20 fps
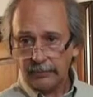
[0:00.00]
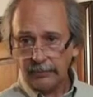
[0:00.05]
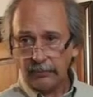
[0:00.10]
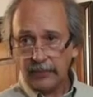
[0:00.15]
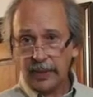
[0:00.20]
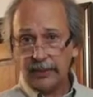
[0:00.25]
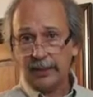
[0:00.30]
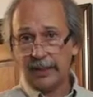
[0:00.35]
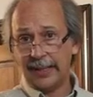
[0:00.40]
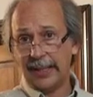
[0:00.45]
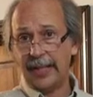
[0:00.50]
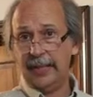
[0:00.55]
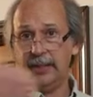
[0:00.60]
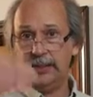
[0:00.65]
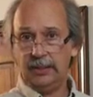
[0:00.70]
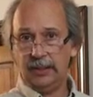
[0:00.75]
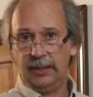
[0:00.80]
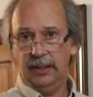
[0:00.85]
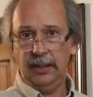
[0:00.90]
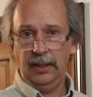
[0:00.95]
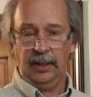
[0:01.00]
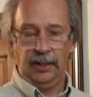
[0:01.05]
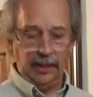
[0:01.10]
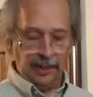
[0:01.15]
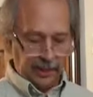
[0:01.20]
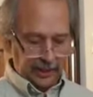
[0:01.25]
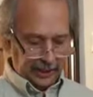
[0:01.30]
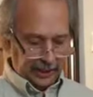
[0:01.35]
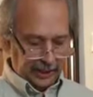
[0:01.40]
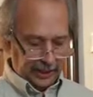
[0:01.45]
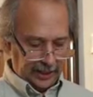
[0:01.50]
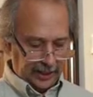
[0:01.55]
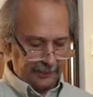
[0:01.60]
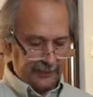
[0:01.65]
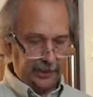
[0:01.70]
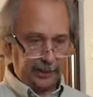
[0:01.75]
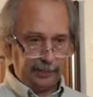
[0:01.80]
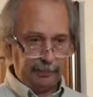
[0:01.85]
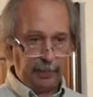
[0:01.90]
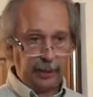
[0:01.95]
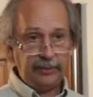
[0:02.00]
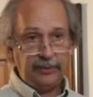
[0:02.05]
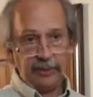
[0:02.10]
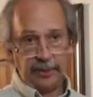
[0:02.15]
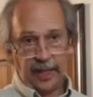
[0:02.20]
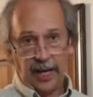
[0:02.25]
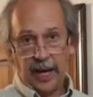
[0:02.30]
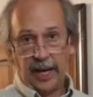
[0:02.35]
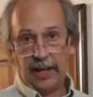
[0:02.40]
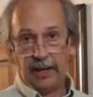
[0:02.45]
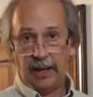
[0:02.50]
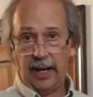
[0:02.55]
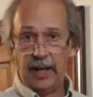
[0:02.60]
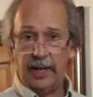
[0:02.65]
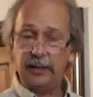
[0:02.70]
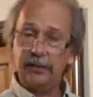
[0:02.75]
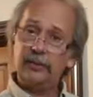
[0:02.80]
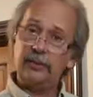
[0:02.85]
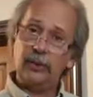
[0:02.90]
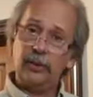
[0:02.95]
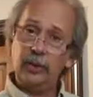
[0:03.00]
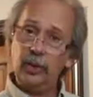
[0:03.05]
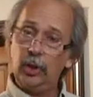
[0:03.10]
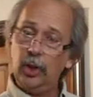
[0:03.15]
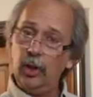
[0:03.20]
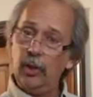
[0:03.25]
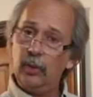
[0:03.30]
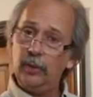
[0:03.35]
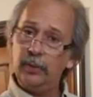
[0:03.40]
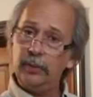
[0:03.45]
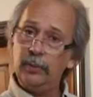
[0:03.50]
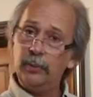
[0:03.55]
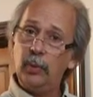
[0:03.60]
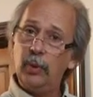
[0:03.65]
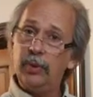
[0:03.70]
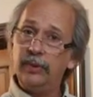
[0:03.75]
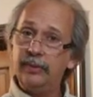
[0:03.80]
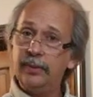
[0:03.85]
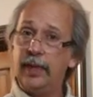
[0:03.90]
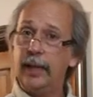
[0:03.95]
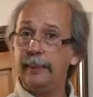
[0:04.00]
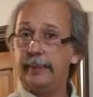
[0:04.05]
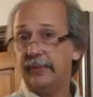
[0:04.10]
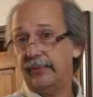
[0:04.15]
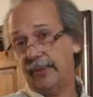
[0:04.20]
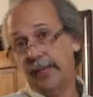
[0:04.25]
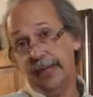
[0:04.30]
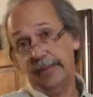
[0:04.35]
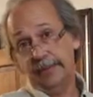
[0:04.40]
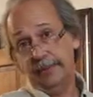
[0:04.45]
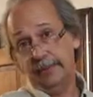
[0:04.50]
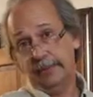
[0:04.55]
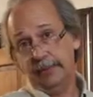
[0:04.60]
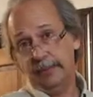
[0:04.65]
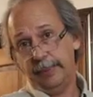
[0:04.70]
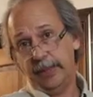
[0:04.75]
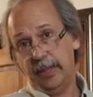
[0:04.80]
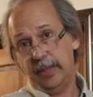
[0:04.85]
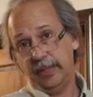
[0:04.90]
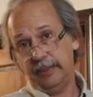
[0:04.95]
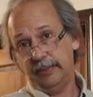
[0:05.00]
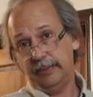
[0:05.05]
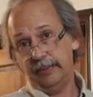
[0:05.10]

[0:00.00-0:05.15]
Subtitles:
to light. Basically, the higher ISO you go, the more it's amplified, to be honest. So